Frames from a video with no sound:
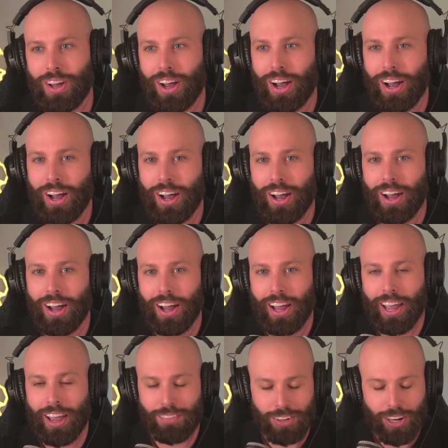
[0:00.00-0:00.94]
I
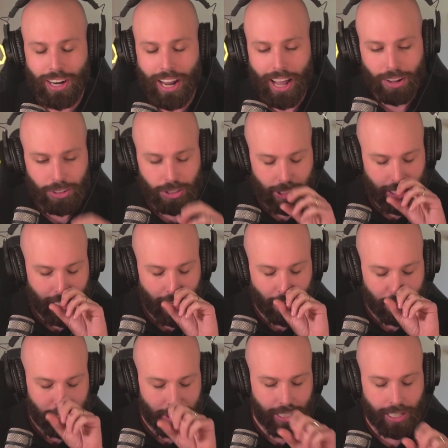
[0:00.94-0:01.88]
have an analogy that
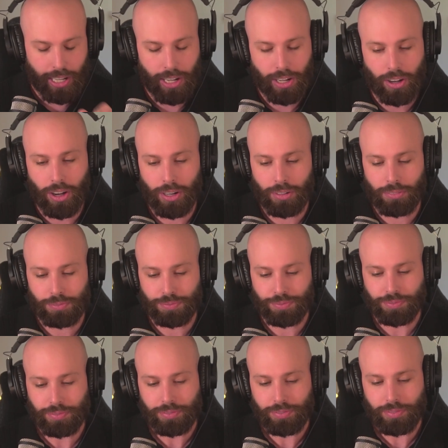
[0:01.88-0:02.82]
I was thinking on
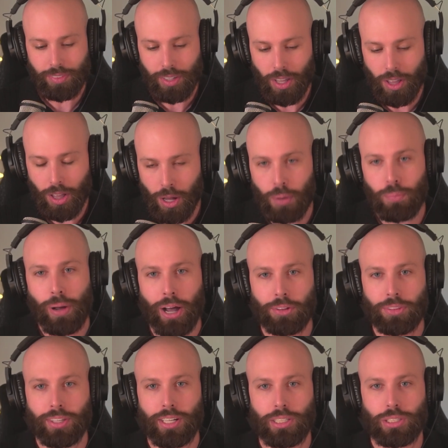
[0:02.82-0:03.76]

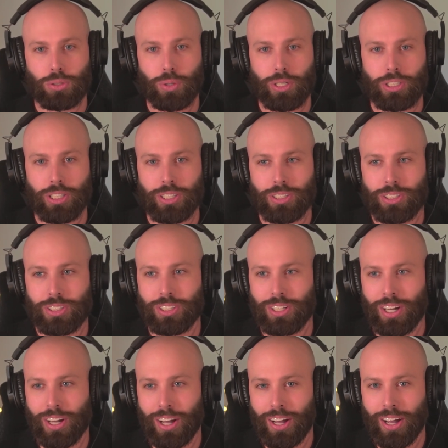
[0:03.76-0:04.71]
about this, which is
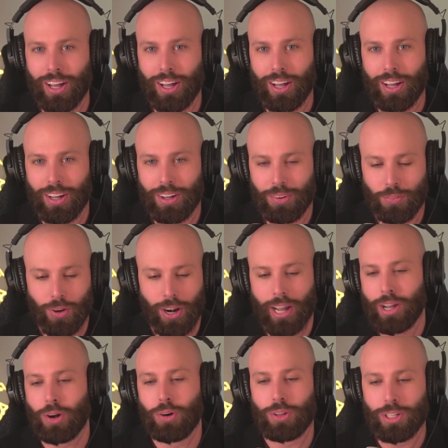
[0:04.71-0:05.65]
when
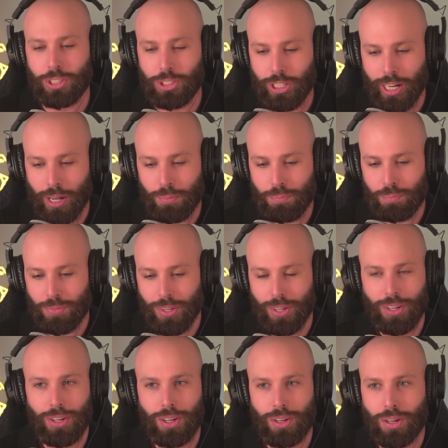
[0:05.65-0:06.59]
I go to the gym,
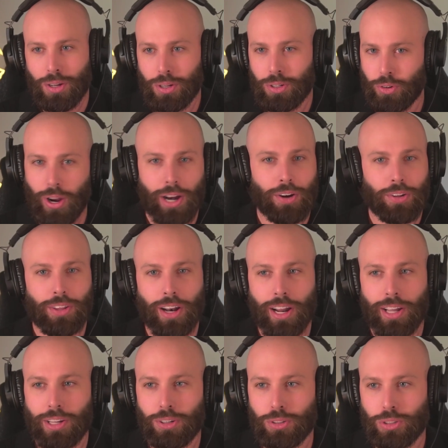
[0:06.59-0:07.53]
a trainer that
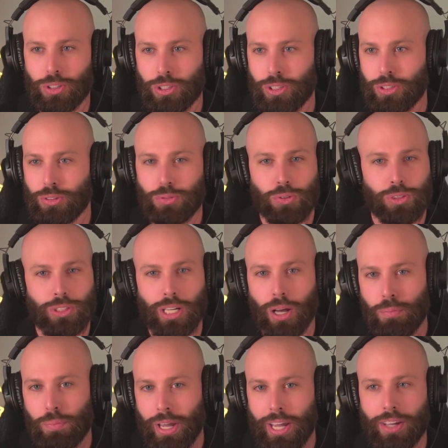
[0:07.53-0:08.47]
I use
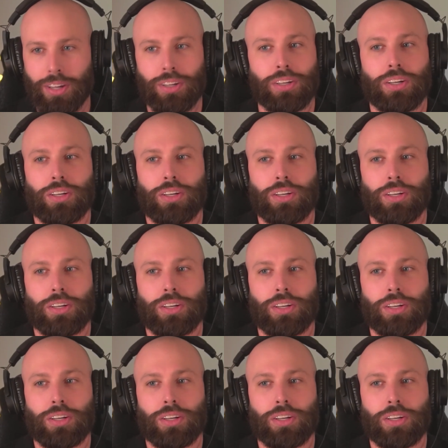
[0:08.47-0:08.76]
tell me,